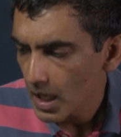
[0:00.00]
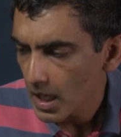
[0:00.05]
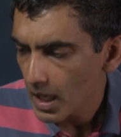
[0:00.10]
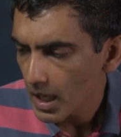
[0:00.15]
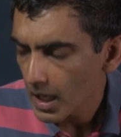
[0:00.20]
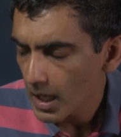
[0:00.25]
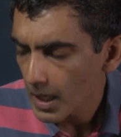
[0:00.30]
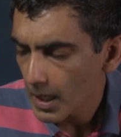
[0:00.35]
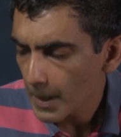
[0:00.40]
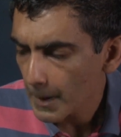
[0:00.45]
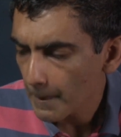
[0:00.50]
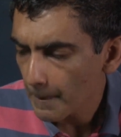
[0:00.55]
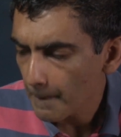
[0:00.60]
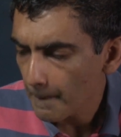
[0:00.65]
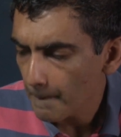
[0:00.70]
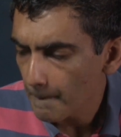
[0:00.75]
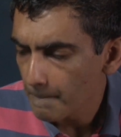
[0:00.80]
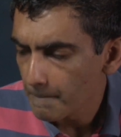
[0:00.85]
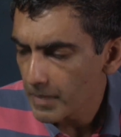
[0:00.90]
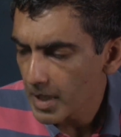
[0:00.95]
uh,
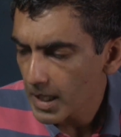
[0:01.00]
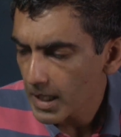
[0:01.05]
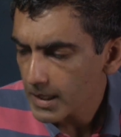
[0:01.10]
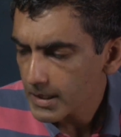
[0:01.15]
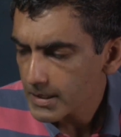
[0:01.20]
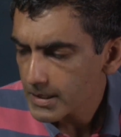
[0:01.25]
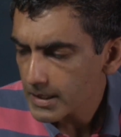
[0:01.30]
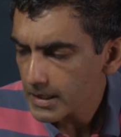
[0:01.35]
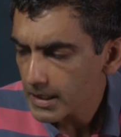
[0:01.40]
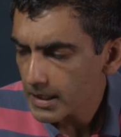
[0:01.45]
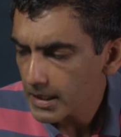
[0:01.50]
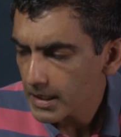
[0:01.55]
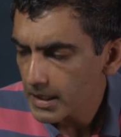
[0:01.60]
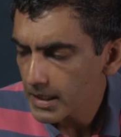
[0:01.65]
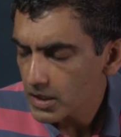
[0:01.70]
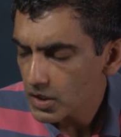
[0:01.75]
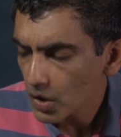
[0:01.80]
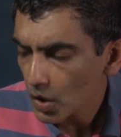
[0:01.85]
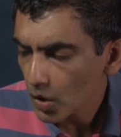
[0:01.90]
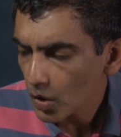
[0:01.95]
but
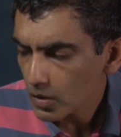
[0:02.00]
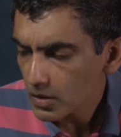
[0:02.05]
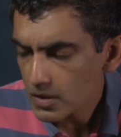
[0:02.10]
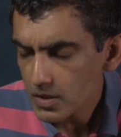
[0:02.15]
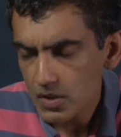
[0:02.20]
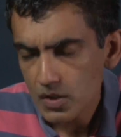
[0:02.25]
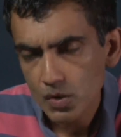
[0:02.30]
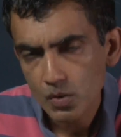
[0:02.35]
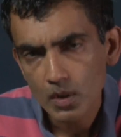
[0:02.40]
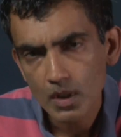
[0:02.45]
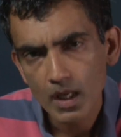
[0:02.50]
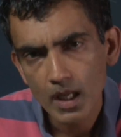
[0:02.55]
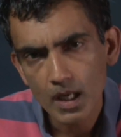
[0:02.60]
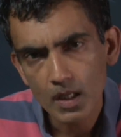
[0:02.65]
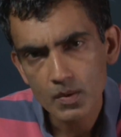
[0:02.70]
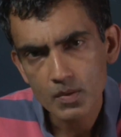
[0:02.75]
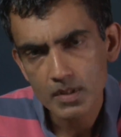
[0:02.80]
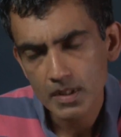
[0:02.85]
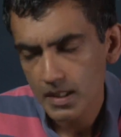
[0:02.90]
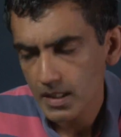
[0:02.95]
it also
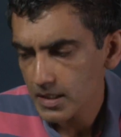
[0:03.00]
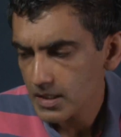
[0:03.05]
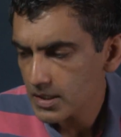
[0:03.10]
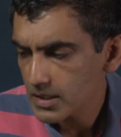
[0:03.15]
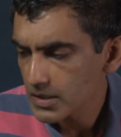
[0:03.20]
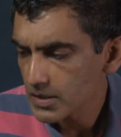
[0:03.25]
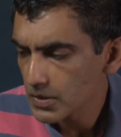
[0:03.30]
allows us